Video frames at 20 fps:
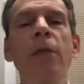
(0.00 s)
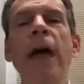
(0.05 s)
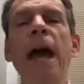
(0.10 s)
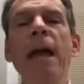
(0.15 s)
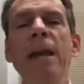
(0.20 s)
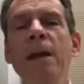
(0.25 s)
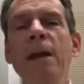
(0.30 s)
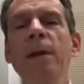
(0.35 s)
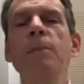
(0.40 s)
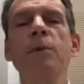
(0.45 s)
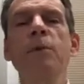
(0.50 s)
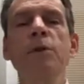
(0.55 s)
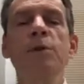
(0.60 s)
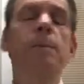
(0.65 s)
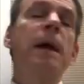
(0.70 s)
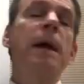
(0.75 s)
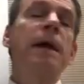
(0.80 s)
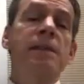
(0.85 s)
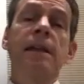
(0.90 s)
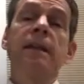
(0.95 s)
that number is
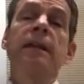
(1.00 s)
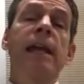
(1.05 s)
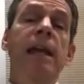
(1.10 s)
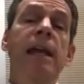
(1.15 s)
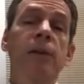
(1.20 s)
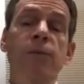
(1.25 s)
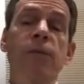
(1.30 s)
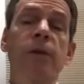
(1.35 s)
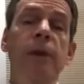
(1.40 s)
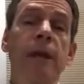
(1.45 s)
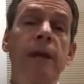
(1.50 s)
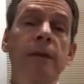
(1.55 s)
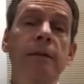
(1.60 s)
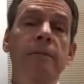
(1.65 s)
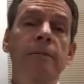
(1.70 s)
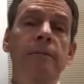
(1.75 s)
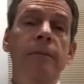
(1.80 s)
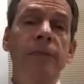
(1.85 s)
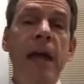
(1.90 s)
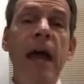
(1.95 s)
basically infinite.
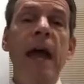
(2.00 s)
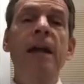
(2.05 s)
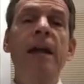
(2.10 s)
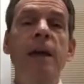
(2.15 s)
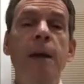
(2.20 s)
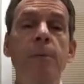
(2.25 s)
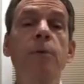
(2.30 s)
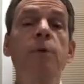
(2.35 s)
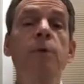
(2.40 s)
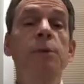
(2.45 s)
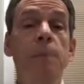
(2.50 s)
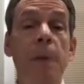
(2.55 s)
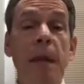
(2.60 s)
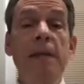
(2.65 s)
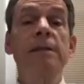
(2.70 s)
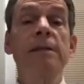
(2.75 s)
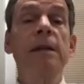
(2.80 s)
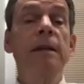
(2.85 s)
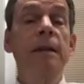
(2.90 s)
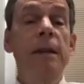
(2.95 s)
That number is
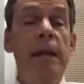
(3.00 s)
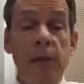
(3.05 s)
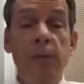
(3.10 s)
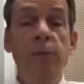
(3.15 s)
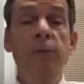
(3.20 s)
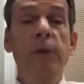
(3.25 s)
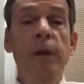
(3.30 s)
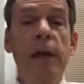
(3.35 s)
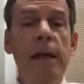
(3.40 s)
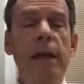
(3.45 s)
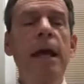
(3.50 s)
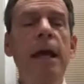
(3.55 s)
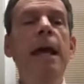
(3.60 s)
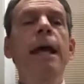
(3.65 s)
basically infinite.